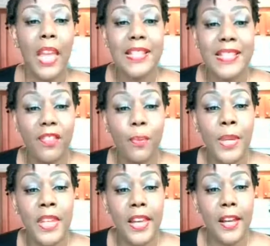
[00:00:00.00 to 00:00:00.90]
7
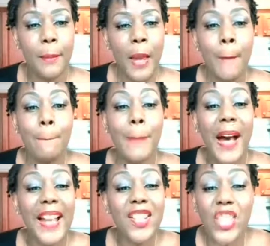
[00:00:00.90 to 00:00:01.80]
p.m.
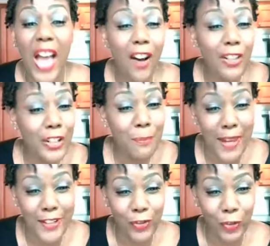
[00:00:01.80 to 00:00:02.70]
My childhood
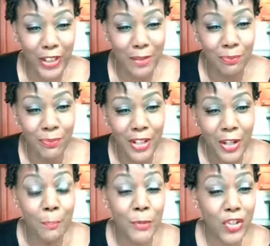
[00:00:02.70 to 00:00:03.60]
best friend,
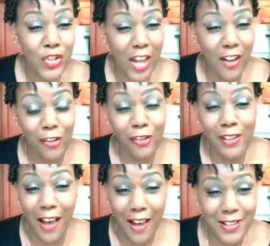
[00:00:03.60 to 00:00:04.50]
Michelle
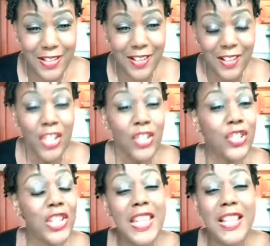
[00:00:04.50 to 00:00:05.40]
Cox,
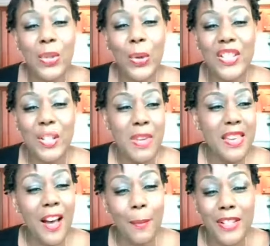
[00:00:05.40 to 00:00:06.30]
she is going to be
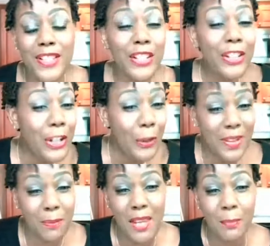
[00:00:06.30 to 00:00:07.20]
coming to cook with
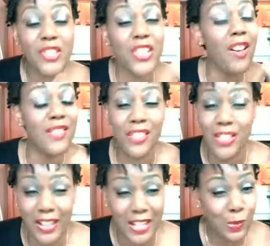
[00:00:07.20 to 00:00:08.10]
me. Michelle is a cook as